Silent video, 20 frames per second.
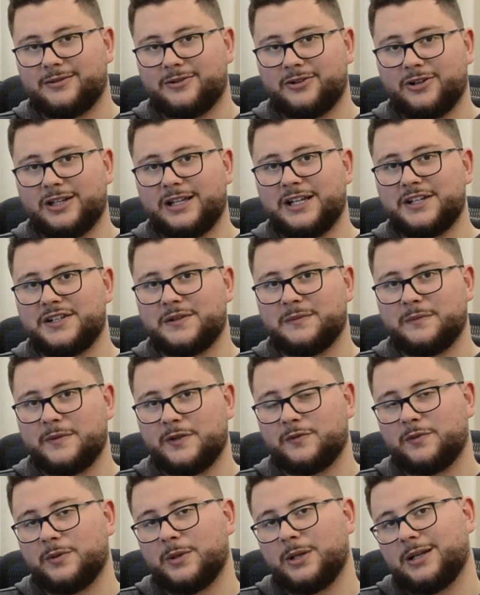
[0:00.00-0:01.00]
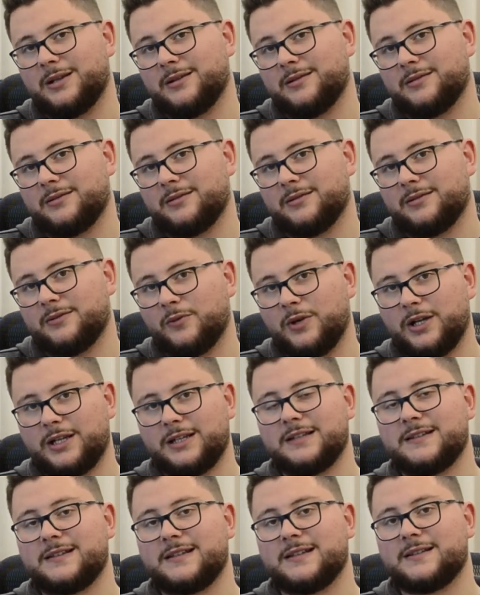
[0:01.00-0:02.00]
correlation between
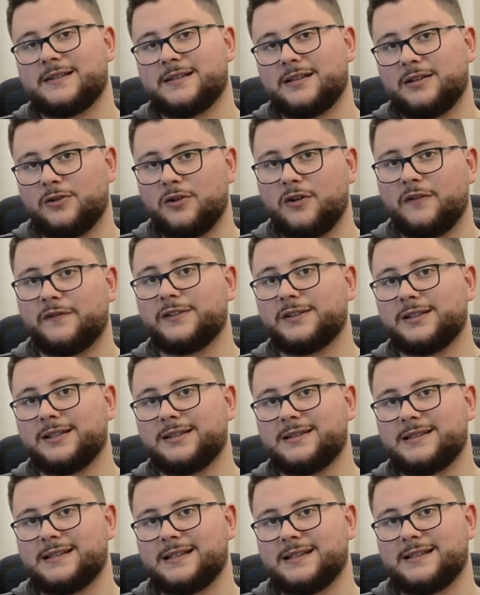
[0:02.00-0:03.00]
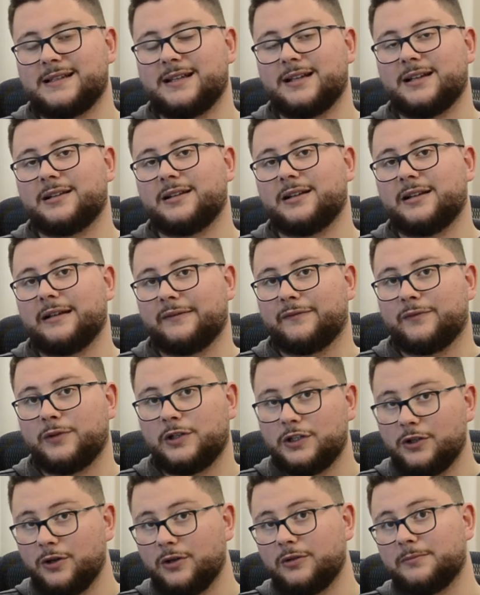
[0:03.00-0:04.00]
weaknesses and confidence is that if we
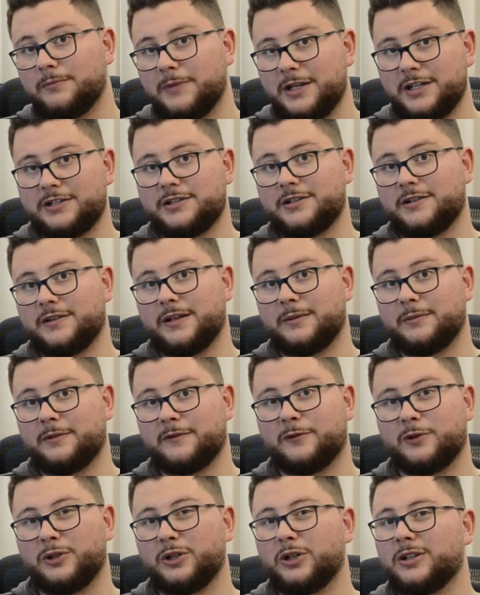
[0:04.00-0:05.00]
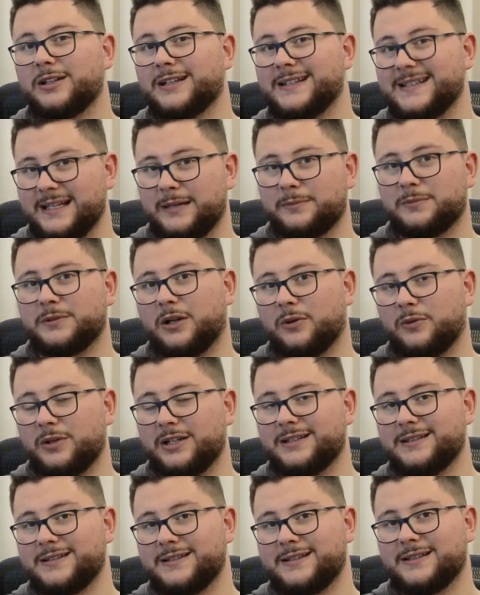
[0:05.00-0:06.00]
don't mention them, if we don't accept our
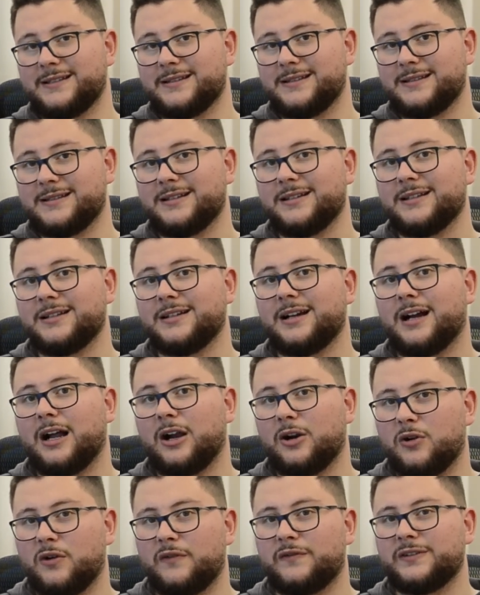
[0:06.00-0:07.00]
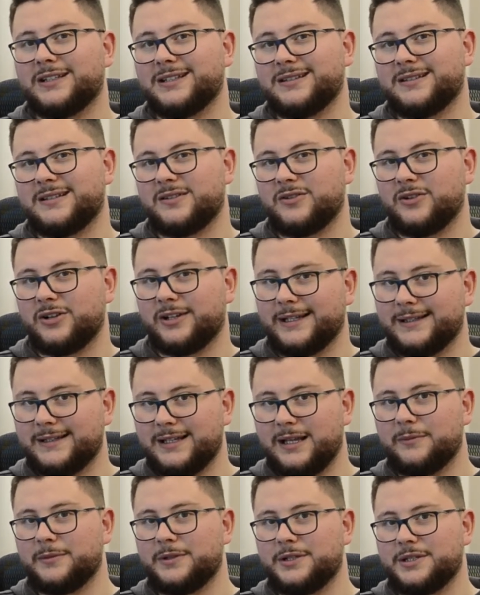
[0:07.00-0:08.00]
weaknesses, our confidence is going to get
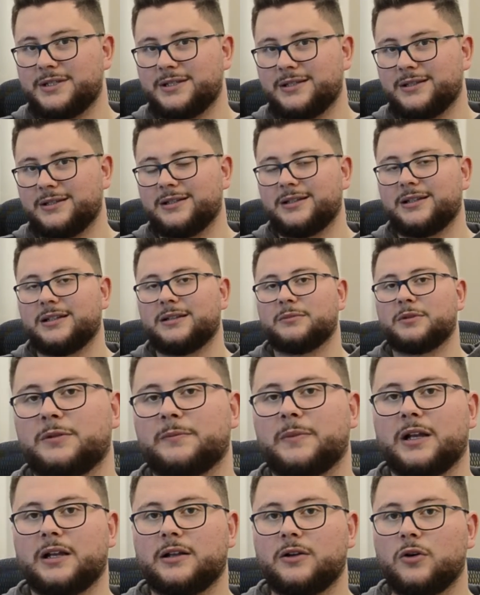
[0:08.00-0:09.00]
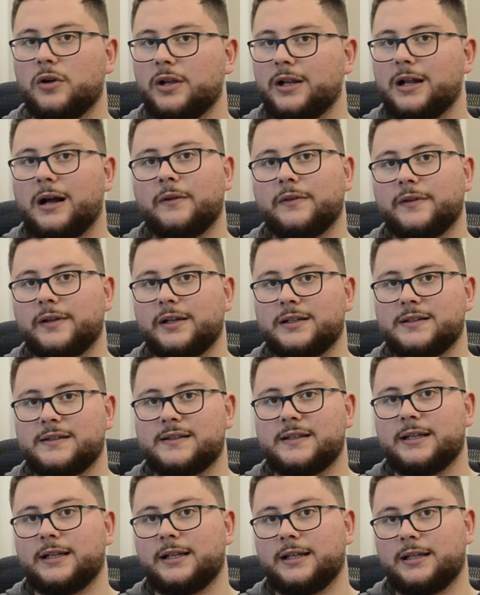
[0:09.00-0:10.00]
damaged. But by going out there and
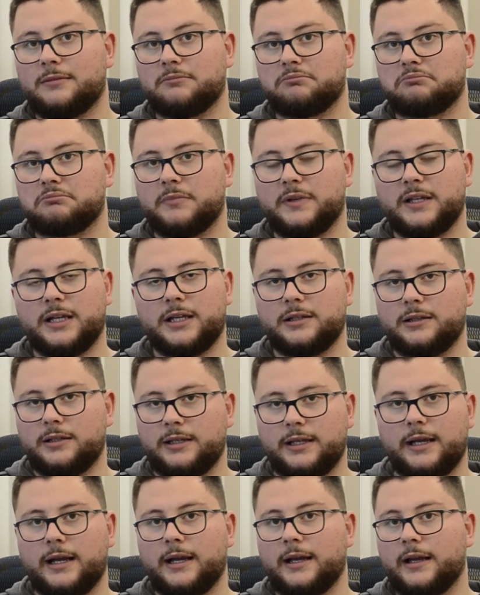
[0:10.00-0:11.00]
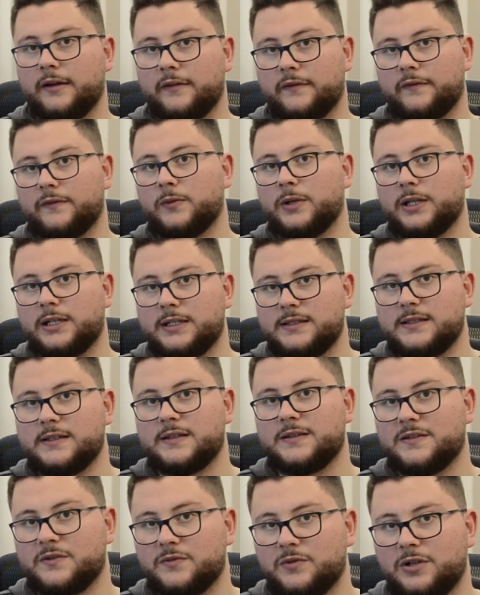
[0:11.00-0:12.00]
saying that, yeah, I have
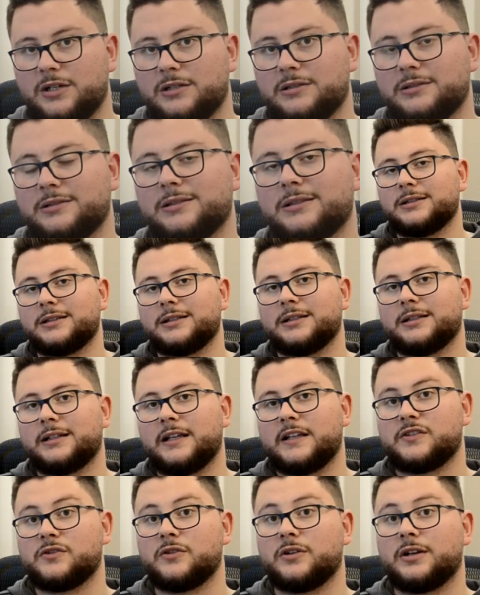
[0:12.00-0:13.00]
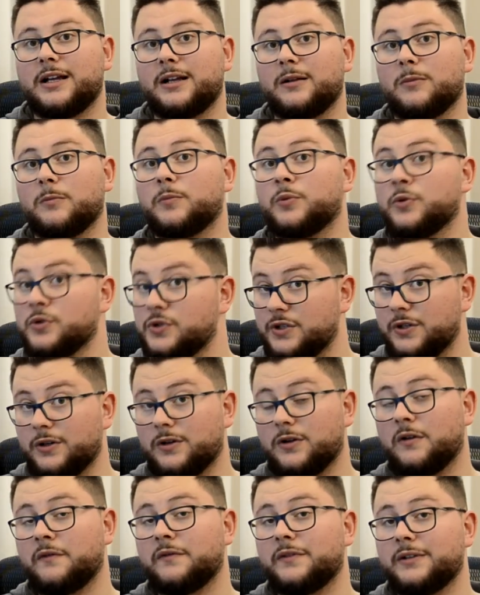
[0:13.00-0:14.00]
weaknesses as well, it's going to help boost your
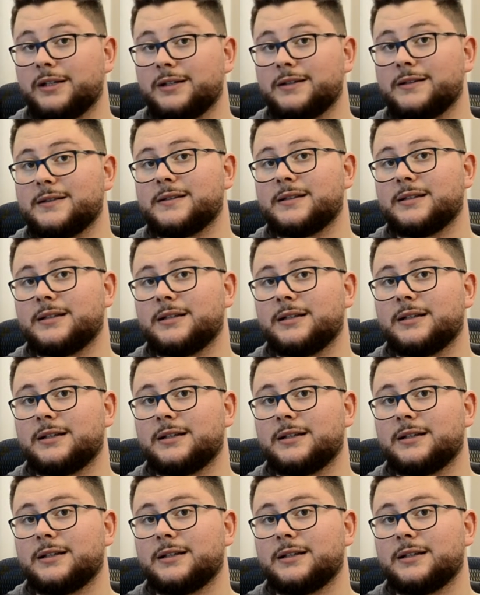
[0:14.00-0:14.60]
confidence,